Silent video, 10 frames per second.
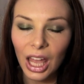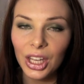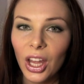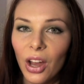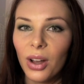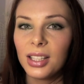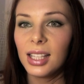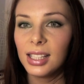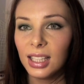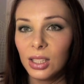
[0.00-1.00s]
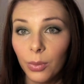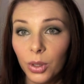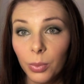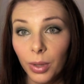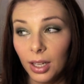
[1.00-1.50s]
Now, as I said in one
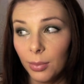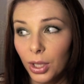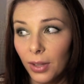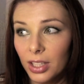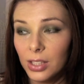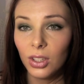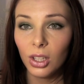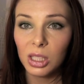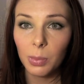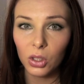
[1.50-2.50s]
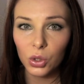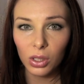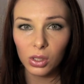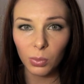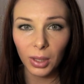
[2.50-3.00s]
of my previous videos about
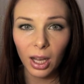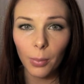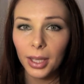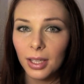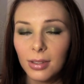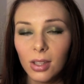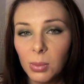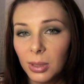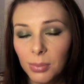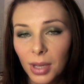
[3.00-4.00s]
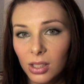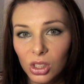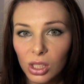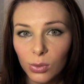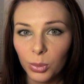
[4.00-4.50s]
drugstore makeup, I get so many
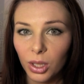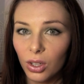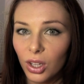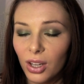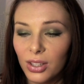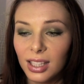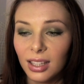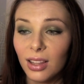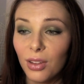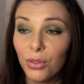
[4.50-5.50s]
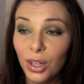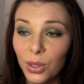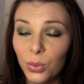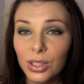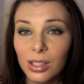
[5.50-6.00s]
messages from young girls saying they really
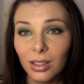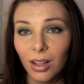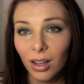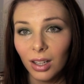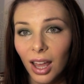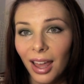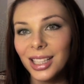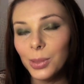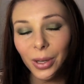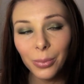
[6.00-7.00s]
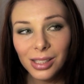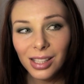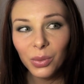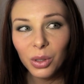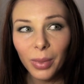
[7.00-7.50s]
want to start
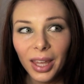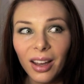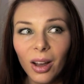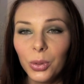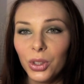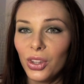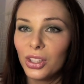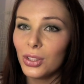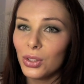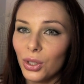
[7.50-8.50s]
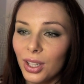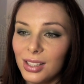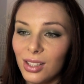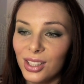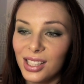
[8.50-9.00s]
experimenting with makeup. You know, they're just
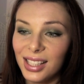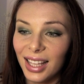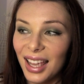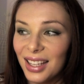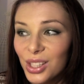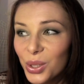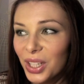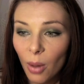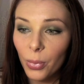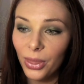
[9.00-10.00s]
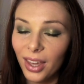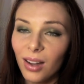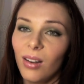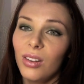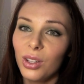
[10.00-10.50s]
starting to get into it, but they
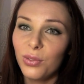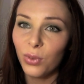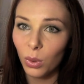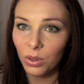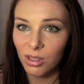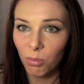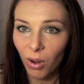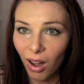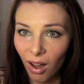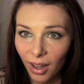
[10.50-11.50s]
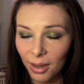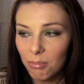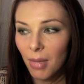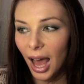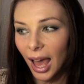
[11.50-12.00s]
can't afford to buy
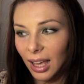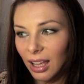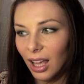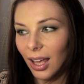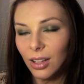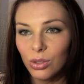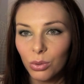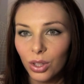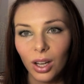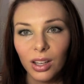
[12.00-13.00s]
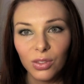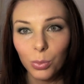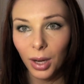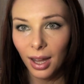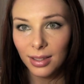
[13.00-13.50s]
MAC and all the kind of
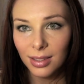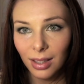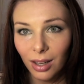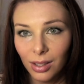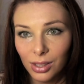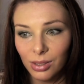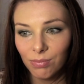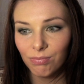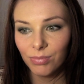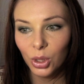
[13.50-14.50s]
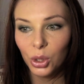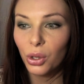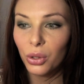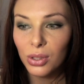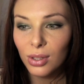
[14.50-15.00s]
brands that us
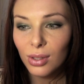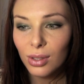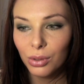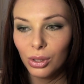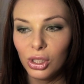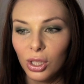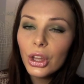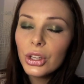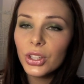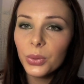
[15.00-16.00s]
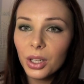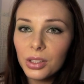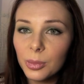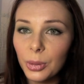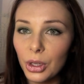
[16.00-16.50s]
gurus use on YouTube. So when I
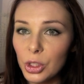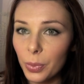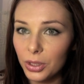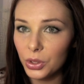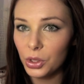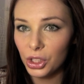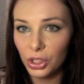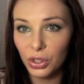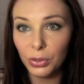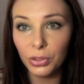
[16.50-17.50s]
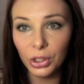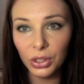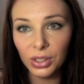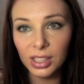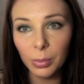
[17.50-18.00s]
was approached by Dulce to
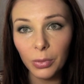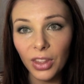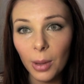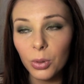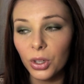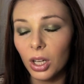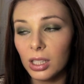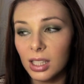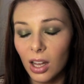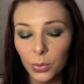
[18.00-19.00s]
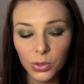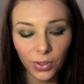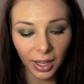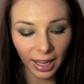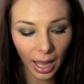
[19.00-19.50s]
review some of their products, I was
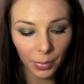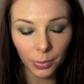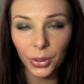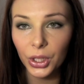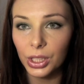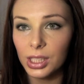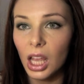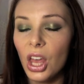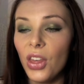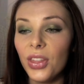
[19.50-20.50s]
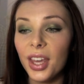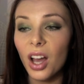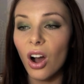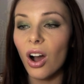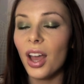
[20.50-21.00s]
very happy because they
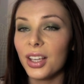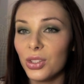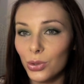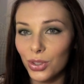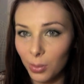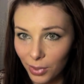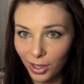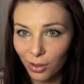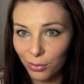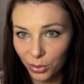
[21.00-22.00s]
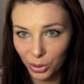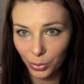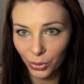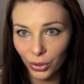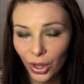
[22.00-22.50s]
are extremely
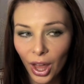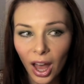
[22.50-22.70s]
affordable.